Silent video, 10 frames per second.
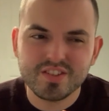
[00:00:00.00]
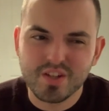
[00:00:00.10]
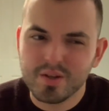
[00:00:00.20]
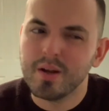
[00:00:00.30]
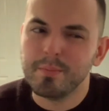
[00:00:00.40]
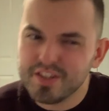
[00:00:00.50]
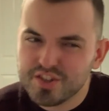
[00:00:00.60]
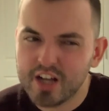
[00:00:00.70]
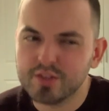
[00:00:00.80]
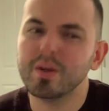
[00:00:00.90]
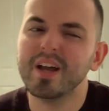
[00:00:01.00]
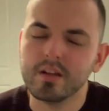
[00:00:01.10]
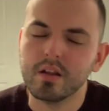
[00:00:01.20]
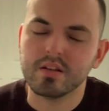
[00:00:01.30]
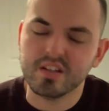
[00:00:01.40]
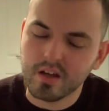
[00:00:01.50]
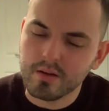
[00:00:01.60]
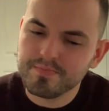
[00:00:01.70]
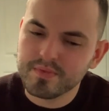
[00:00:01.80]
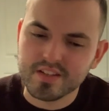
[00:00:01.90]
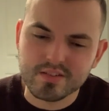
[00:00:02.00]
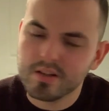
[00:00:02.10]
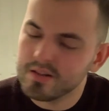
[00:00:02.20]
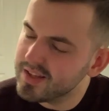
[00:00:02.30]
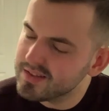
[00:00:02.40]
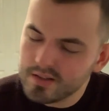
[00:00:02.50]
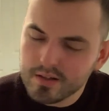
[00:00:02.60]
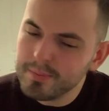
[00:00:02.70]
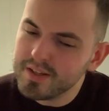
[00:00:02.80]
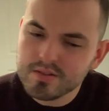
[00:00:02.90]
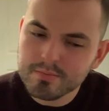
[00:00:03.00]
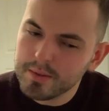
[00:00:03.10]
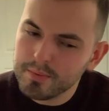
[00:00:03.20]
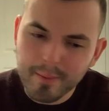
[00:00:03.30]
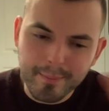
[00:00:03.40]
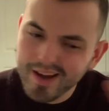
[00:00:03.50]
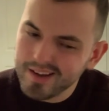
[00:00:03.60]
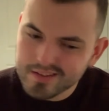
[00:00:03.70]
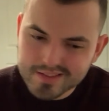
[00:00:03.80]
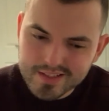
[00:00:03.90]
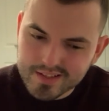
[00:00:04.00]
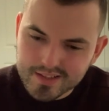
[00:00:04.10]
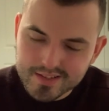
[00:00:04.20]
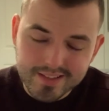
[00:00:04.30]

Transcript: So you know, Beach House were like, look, you know, there's gonna there's gonna be some people that buy our CDs.